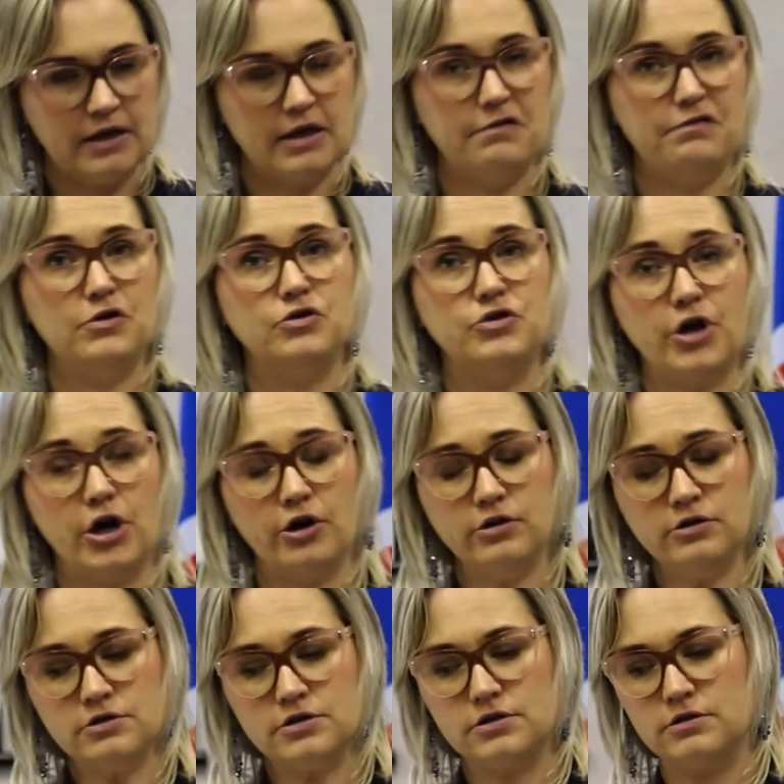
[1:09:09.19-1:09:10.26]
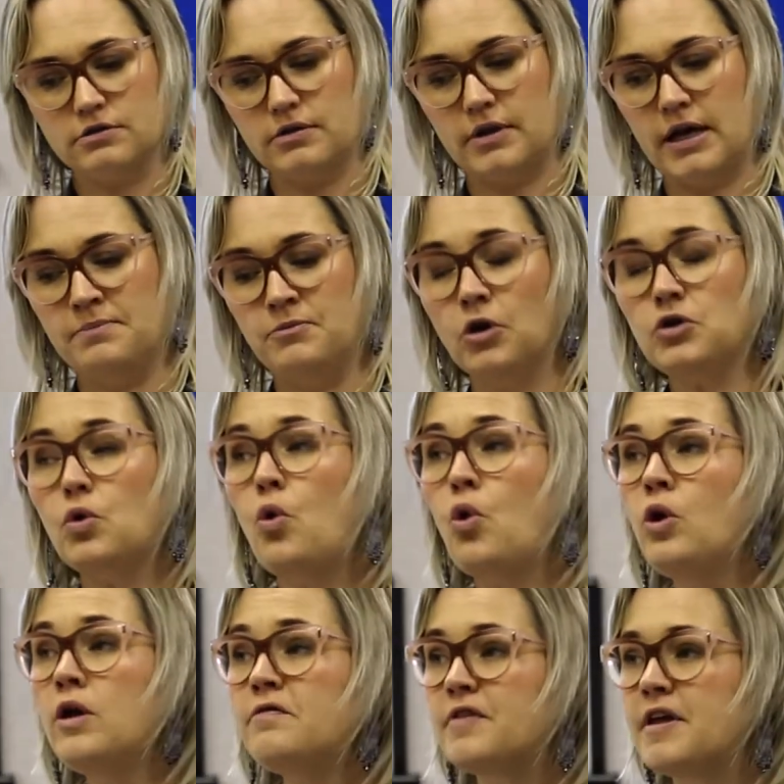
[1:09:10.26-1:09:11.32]
If you don't, not
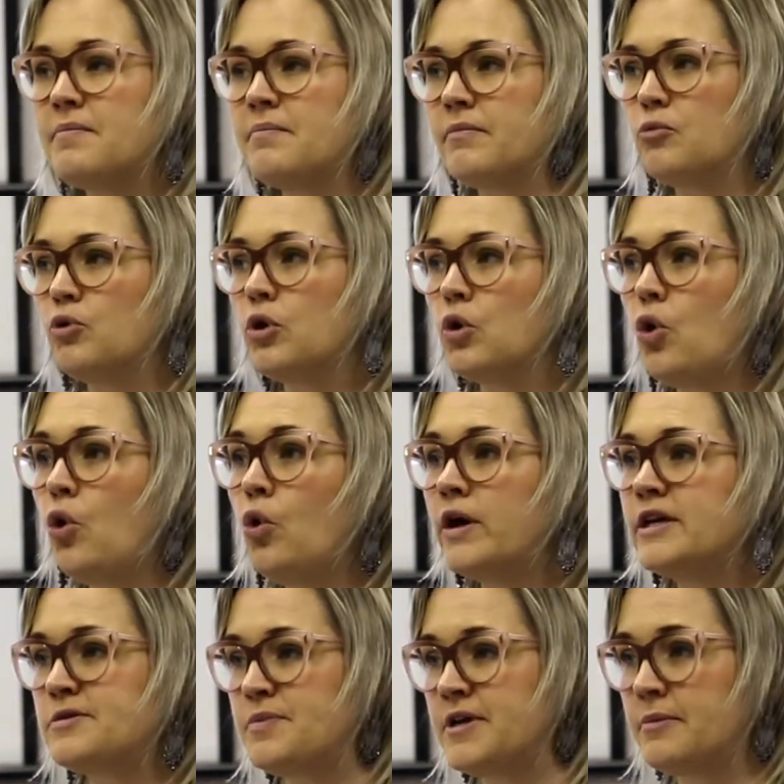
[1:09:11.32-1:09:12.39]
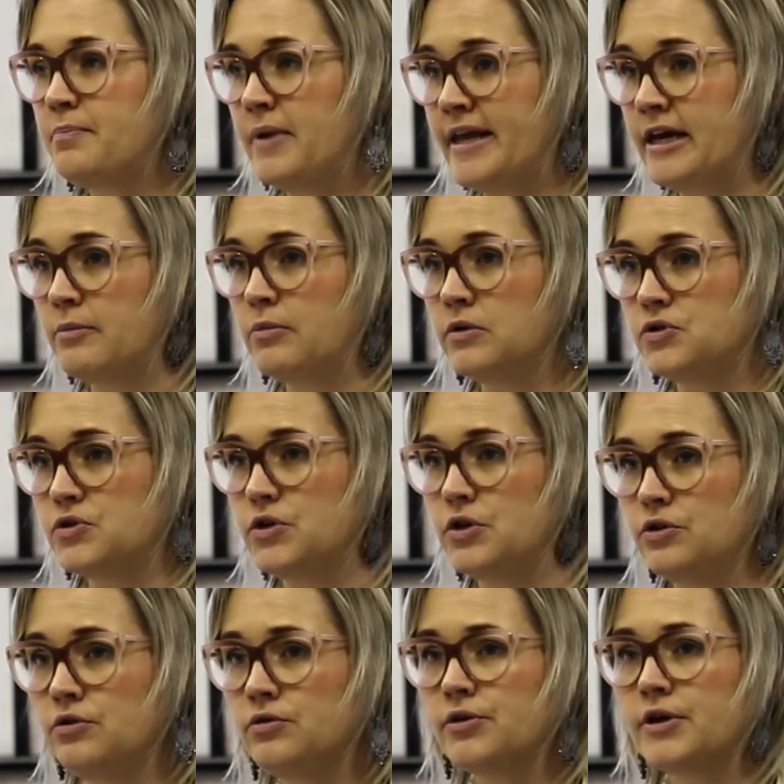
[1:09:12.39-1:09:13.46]
all of them will always be applicable to
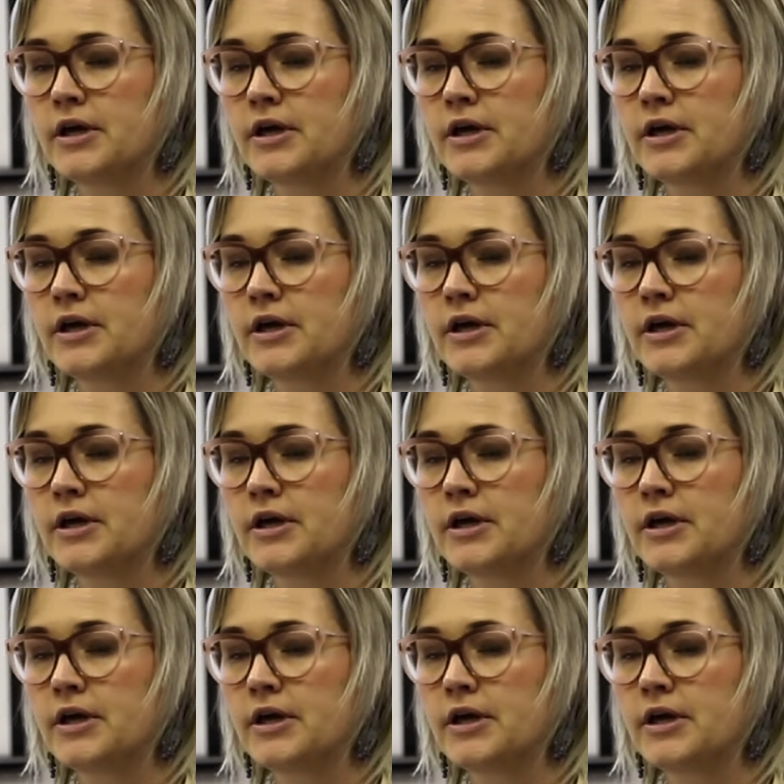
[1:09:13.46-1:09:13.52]
you,